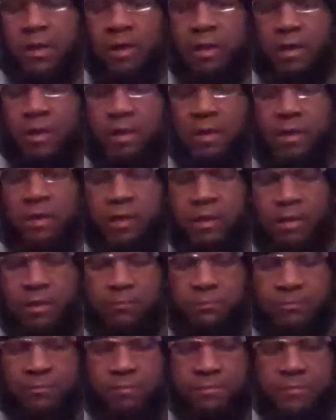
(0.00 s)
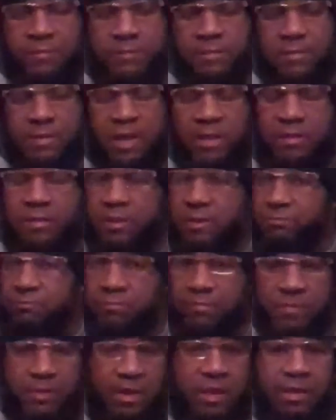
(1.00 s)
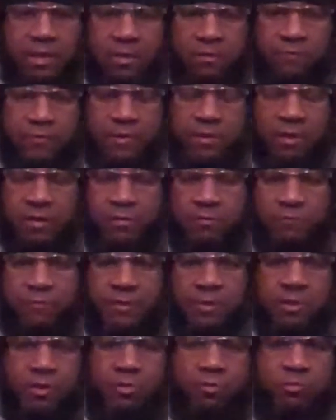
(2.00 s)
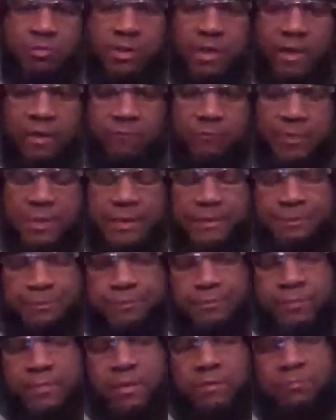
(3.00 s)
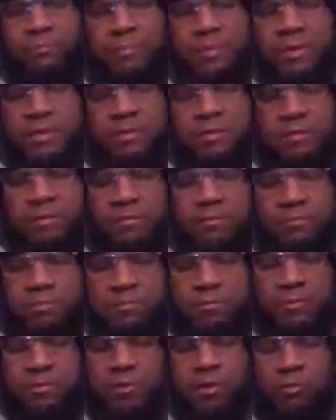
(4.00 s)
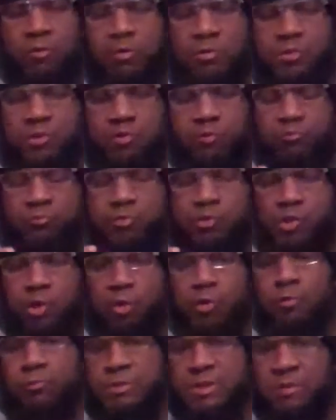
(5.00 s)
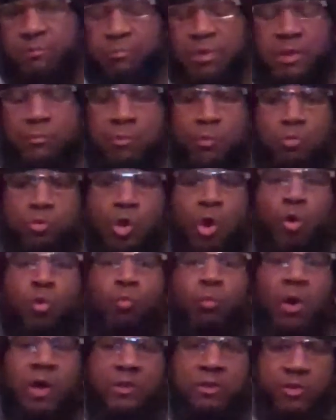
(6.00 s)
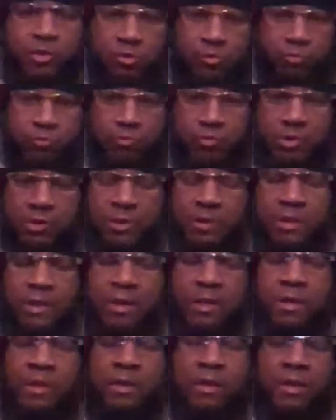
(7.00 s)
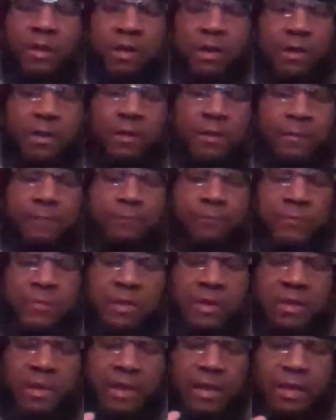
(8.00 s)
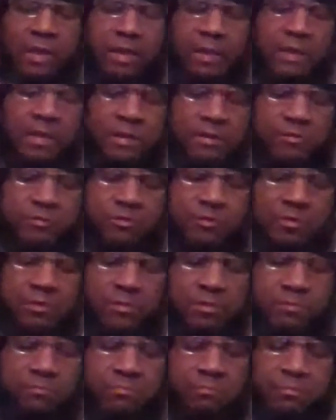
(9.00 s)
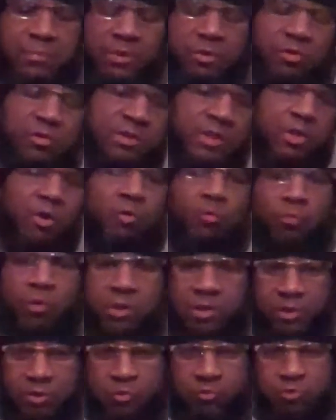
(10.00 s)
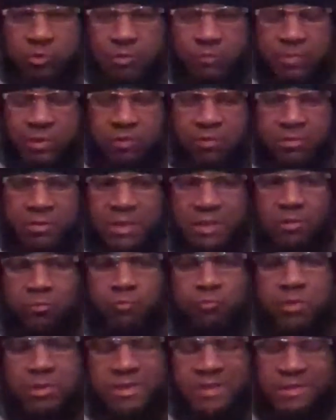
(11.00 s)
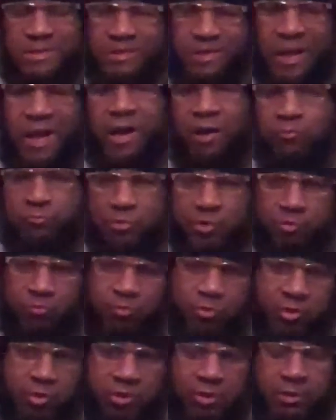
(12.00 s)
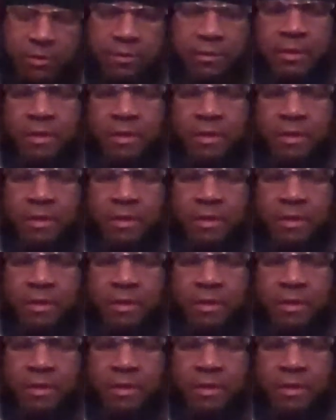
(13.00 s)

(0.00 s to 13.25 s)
Um, not that any of the other videos have been, but there are certain terms that people don't want to use. Um, and because they don't want to use them, because they don't really sound too good,